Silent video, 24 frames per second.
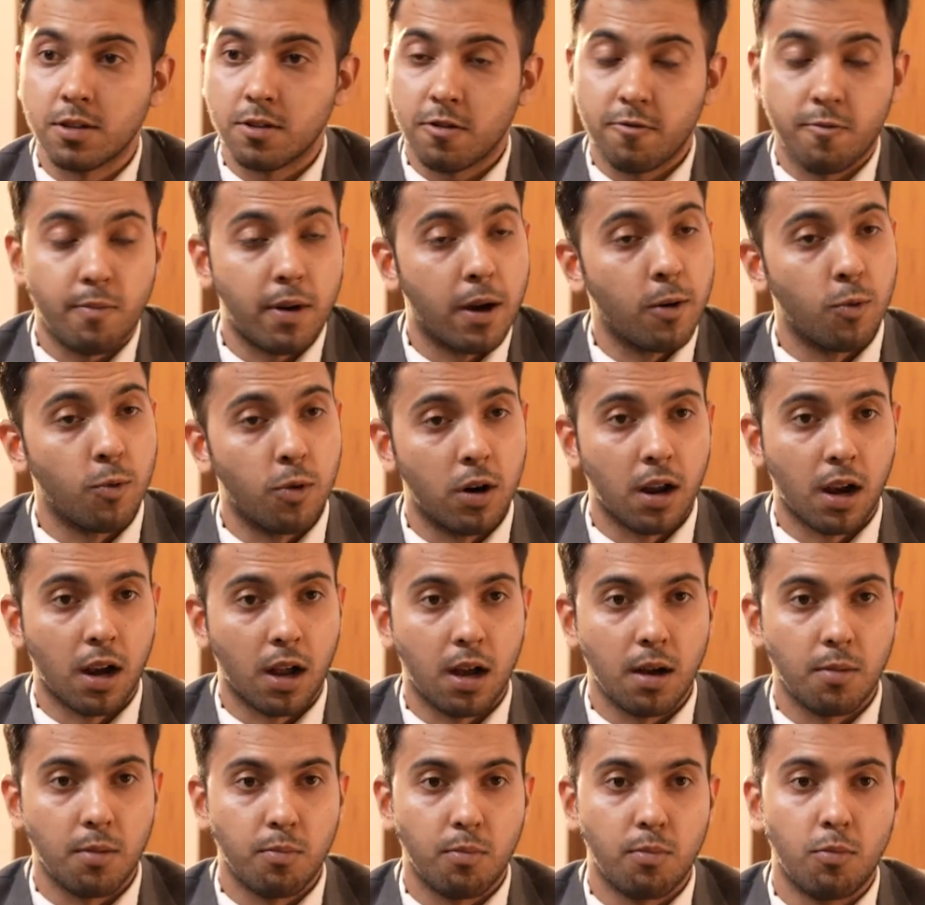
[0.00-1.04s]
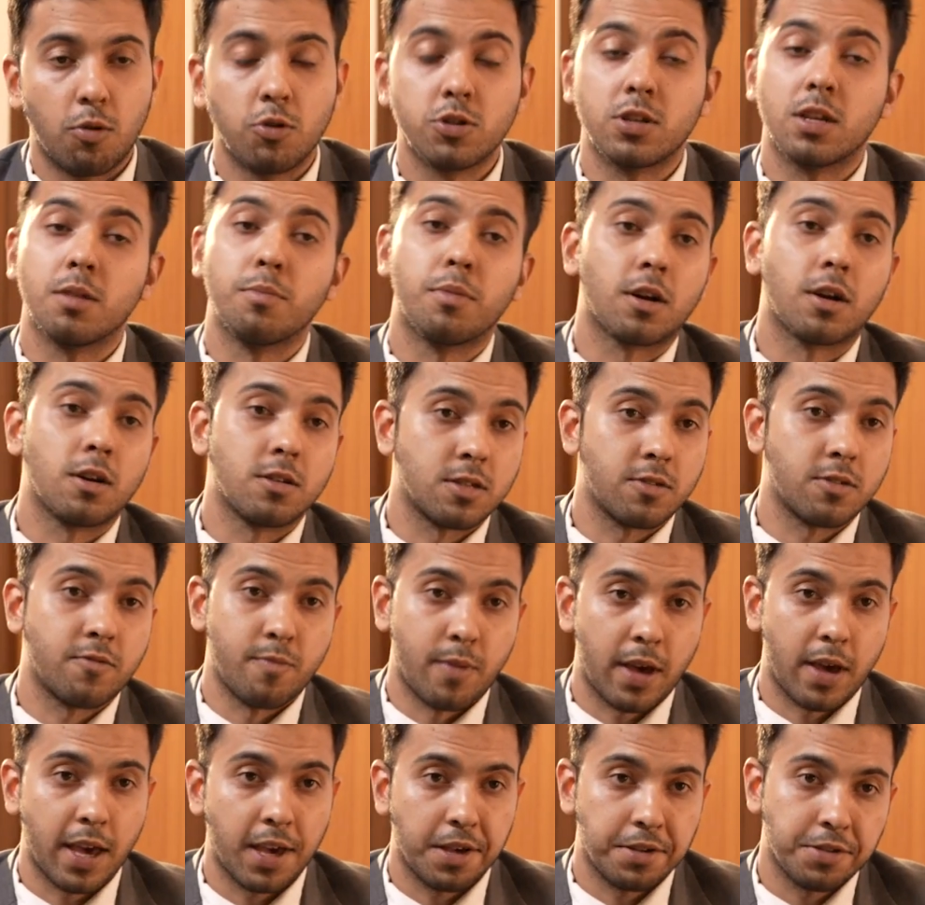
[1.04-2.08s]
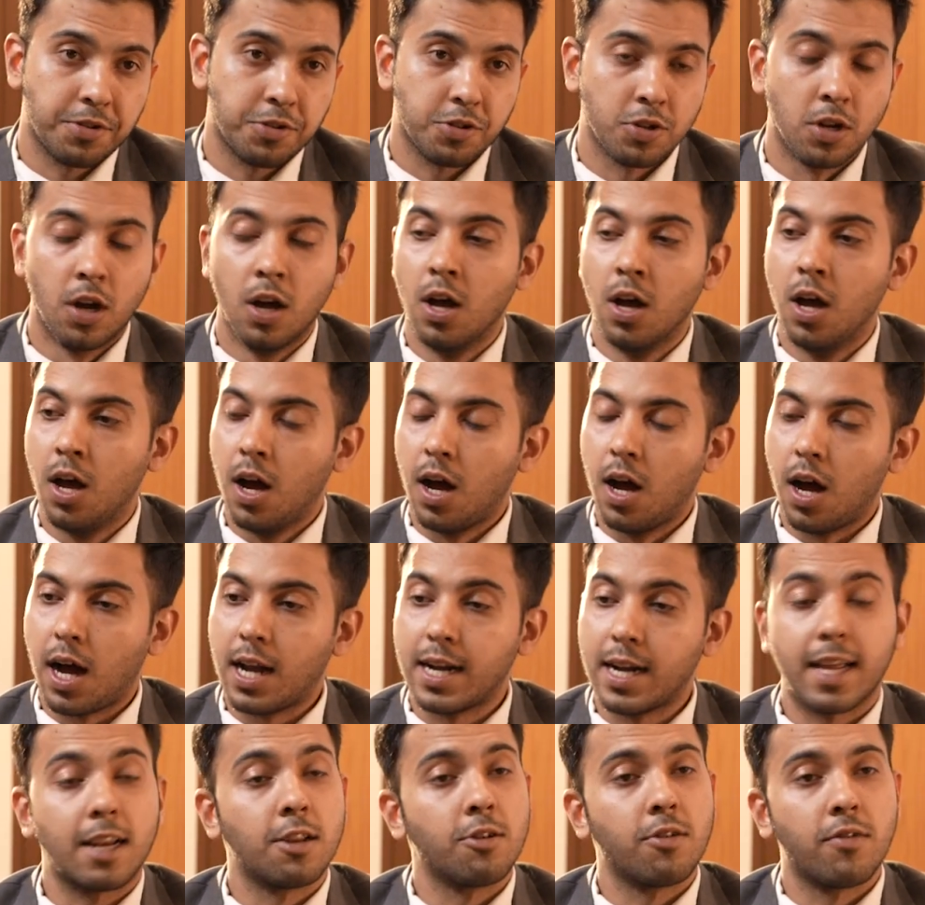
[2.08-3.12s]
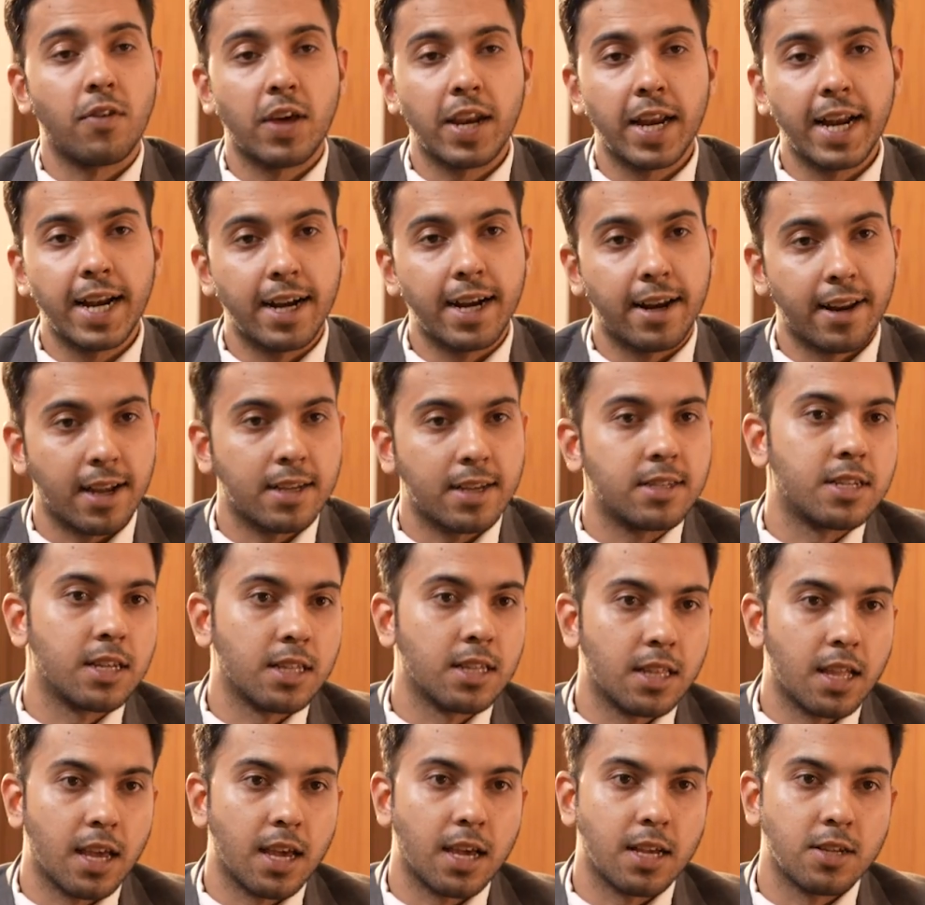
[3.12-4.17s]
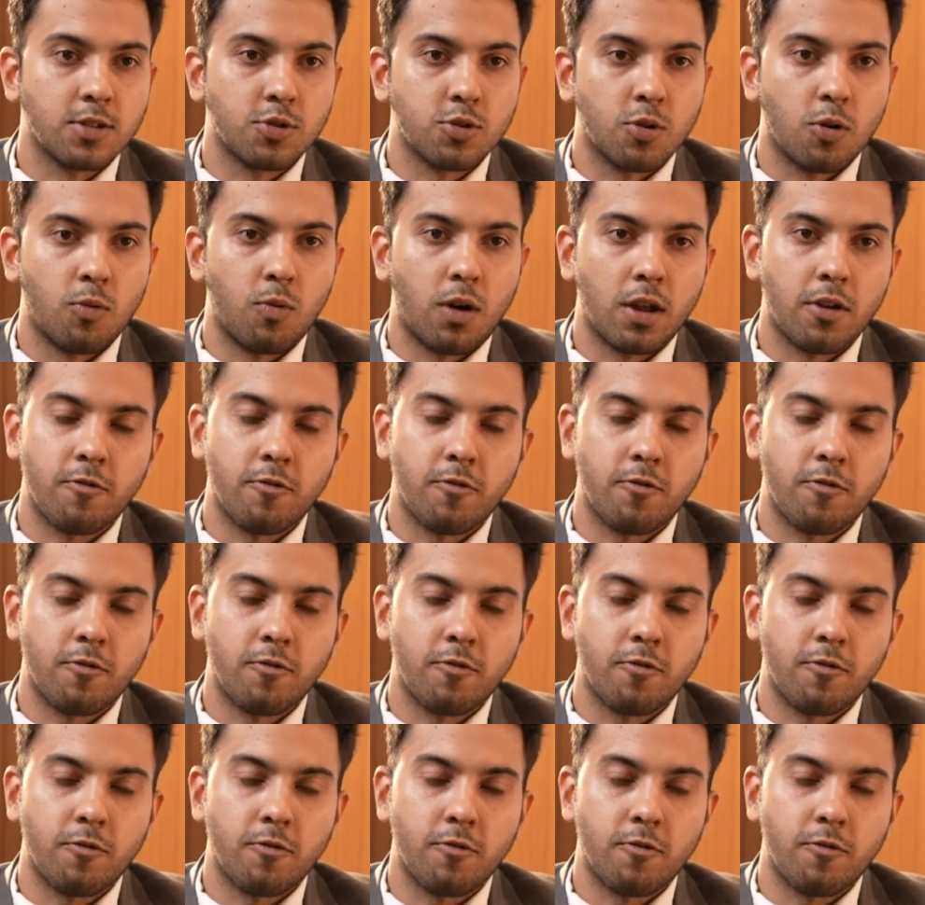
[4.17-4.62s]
of my work, mostly because of my age. I'll tell you a very interesting thing. So one